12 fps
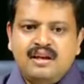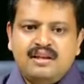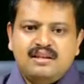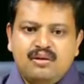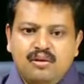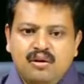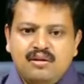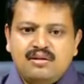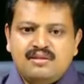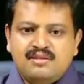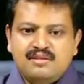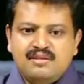The law
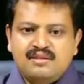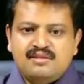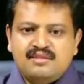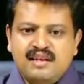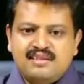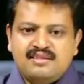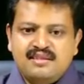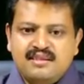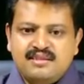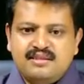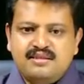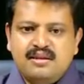considers as
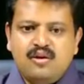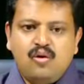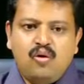sedition